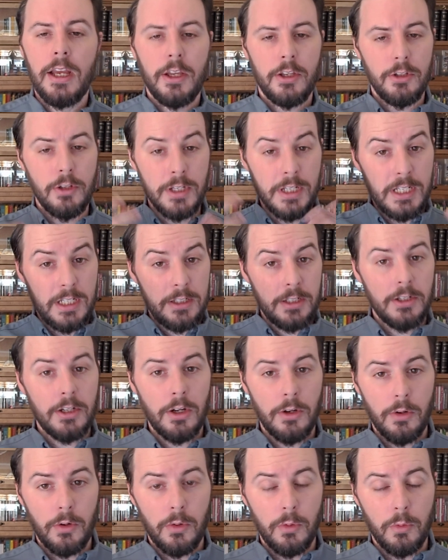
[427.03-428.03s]
You need to
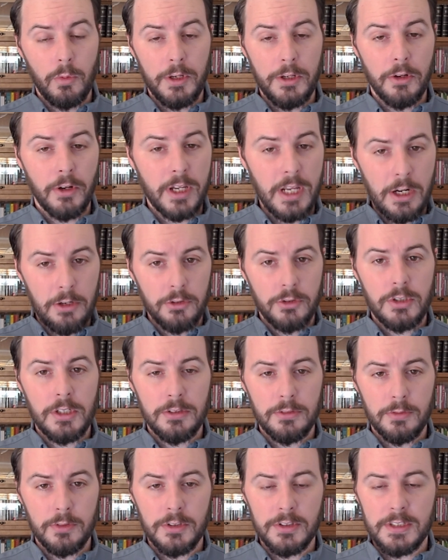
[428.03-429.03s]
know what your
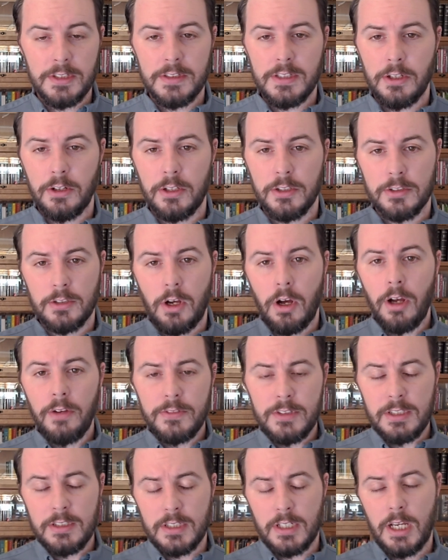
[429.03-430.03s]
countertransference is there, because
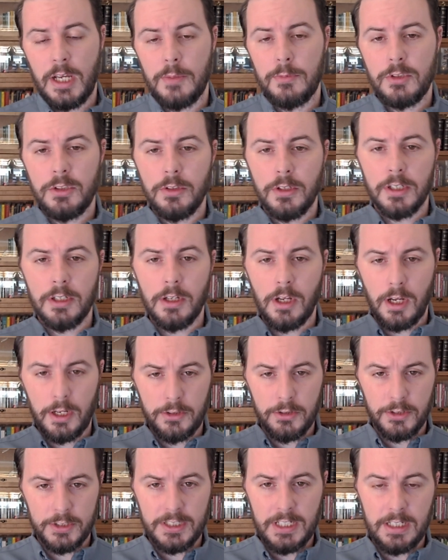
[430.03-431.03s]
oftentimes you can
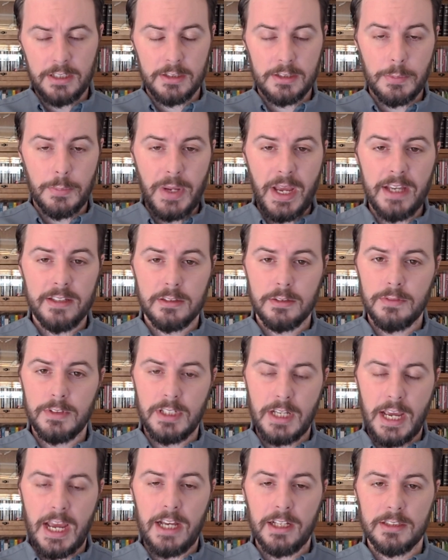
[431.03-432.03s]
understand it's a passive
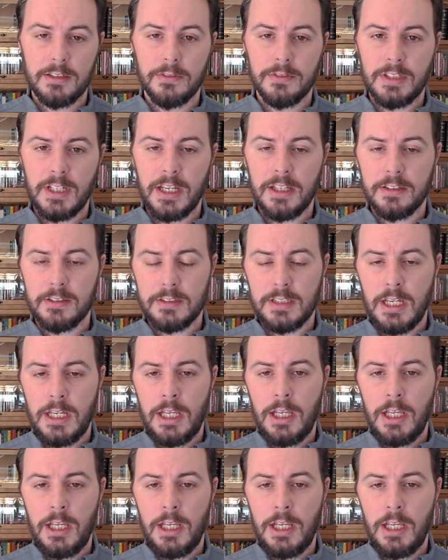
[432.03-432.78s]
into active test